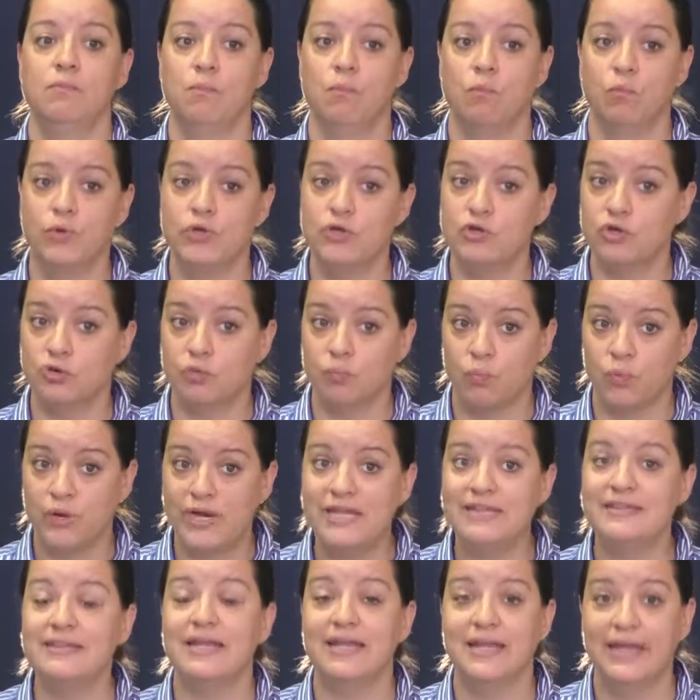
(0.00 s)
where you can
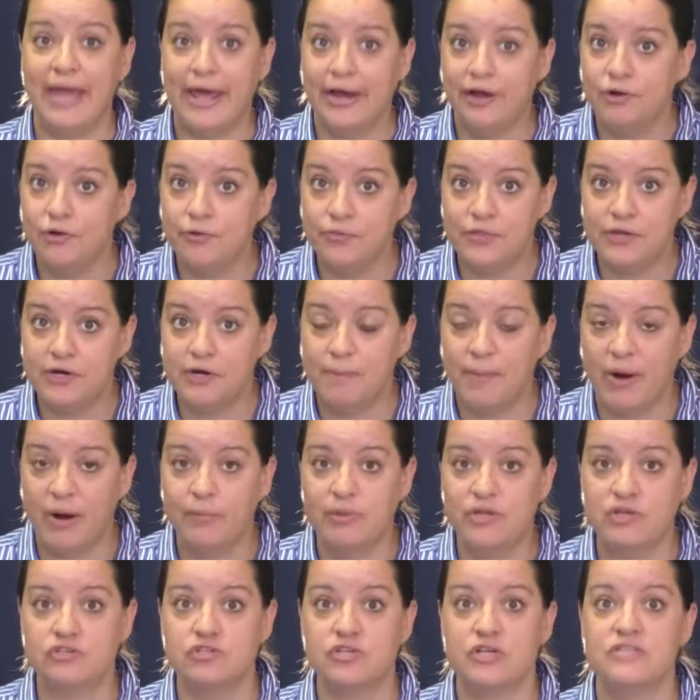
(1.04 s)
read the letter the
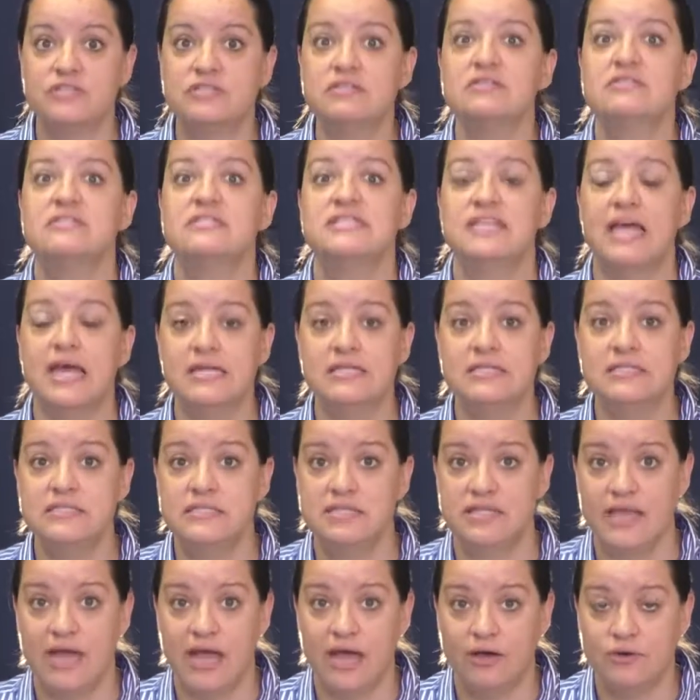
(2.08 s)
Department of Justice sent
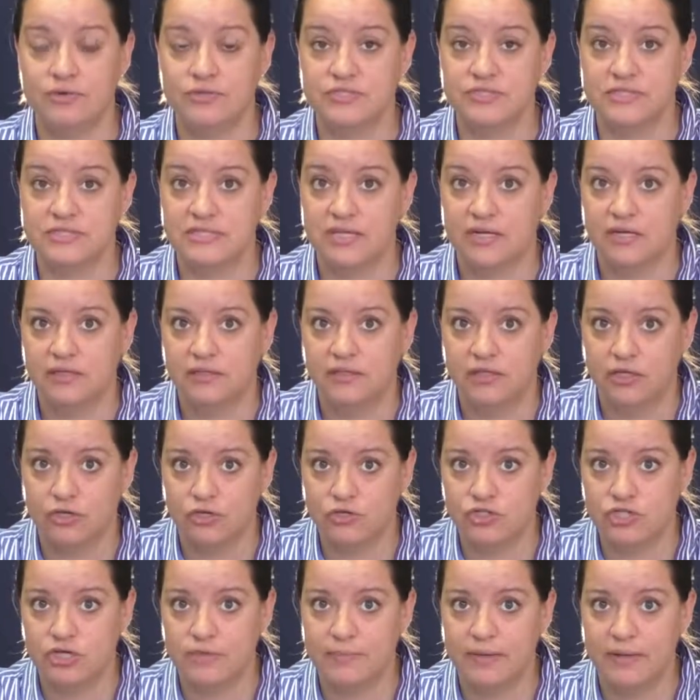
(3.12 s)
to the House and Senate
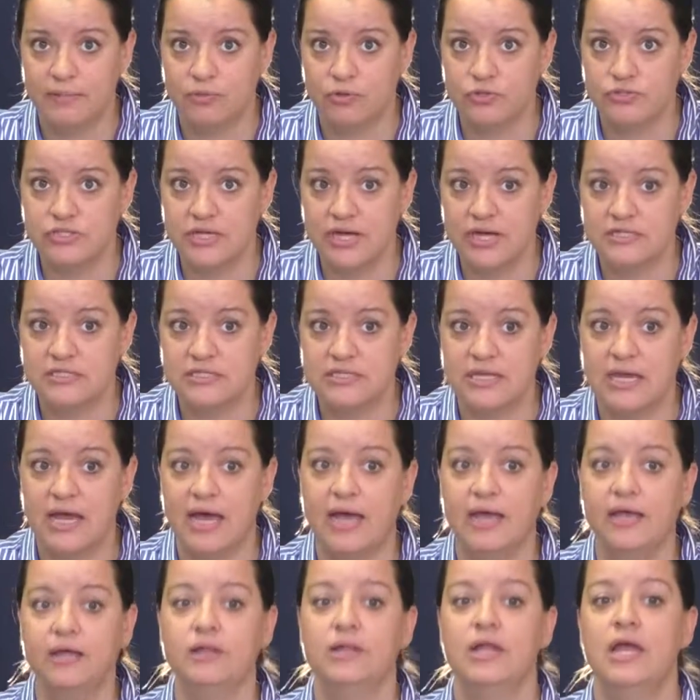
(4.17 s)
leadership on both sides of the
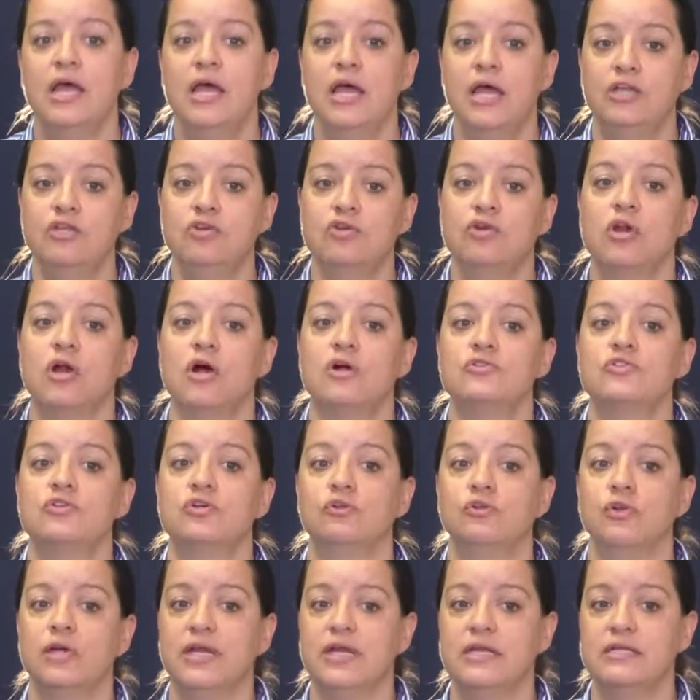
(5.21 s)
aisle. And you can also
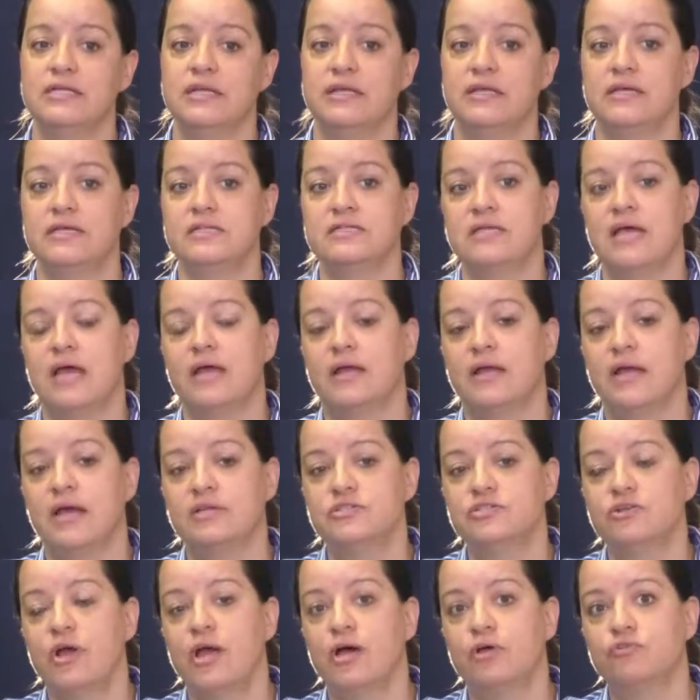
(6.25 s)
look into this
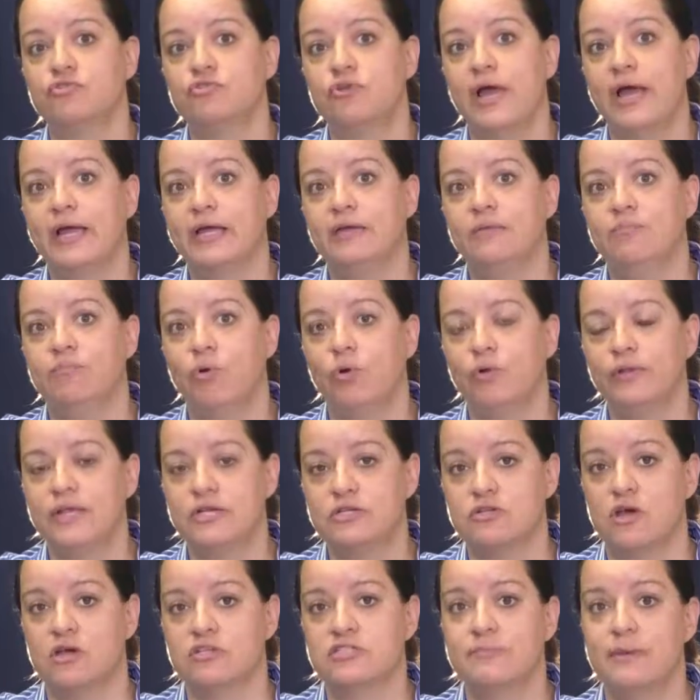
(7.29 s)
Kaiser Health Tracking Poll
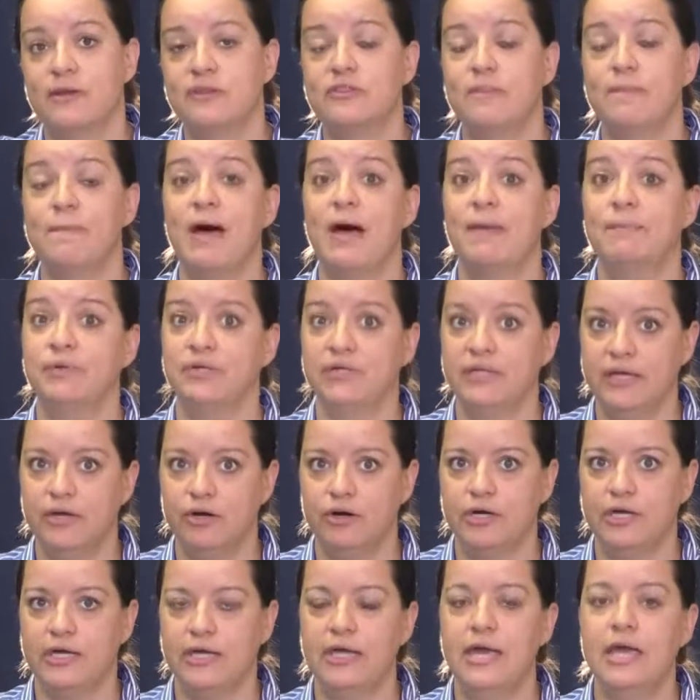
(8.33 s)
that talks about the
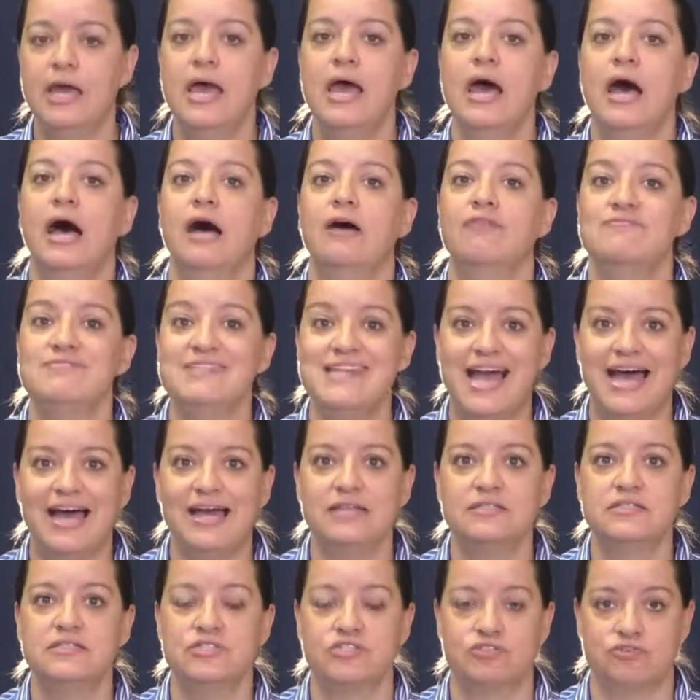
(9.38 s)
popularity of
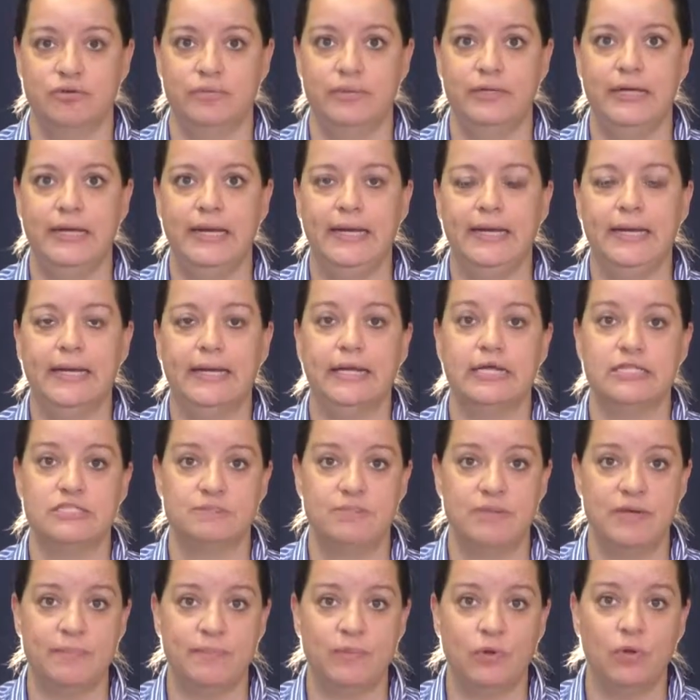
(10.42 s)
not discriminating
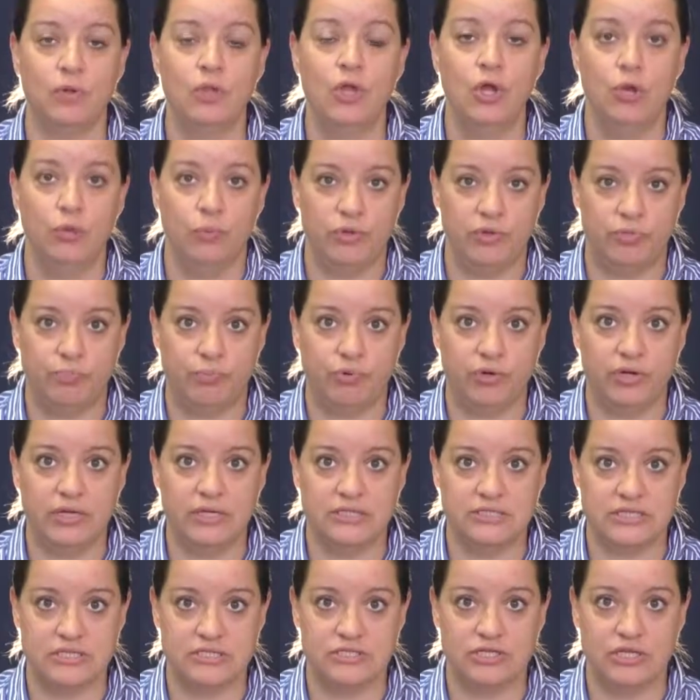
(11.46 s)
against people with
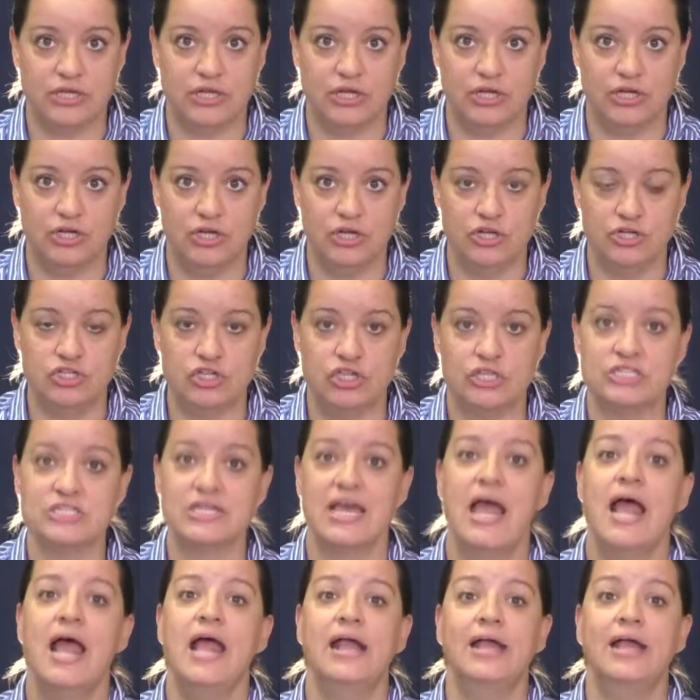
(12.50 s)
pre-existing conditions.